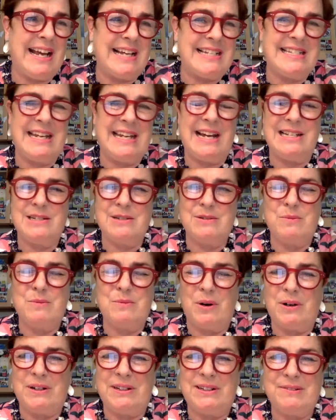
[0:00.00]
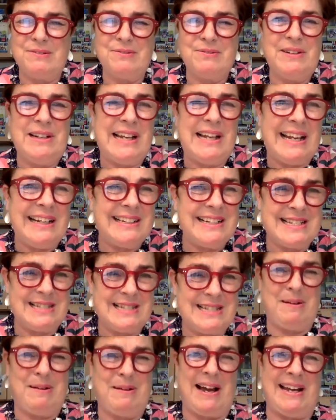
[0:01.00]
Cassie has worked
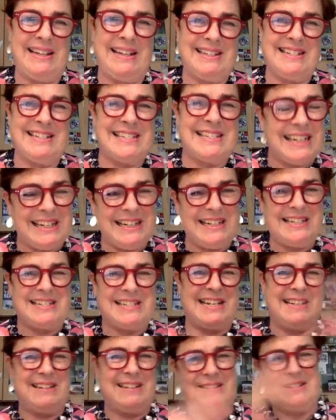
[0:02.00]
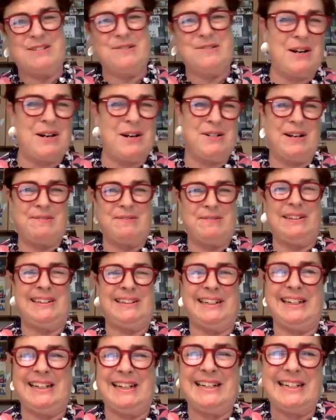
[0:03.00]
relentlessly behind the scenes and structured
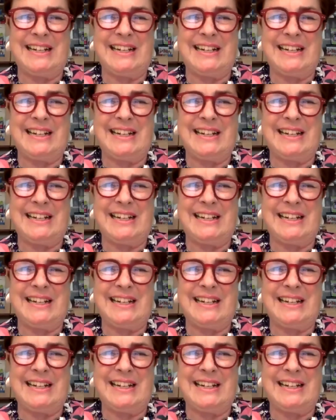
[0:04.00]
everything.